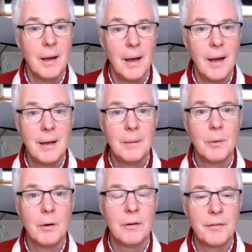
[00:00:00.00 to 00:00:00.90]
Any
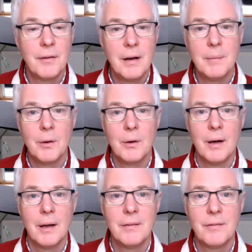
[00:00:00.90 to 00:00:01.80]
more, any more?
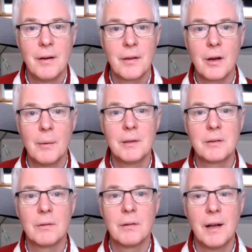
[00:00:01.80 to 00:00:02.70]
Any further
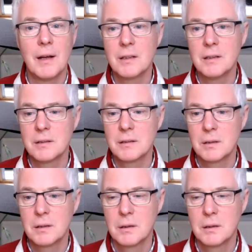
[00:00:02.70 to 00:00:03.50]
comments or reflections?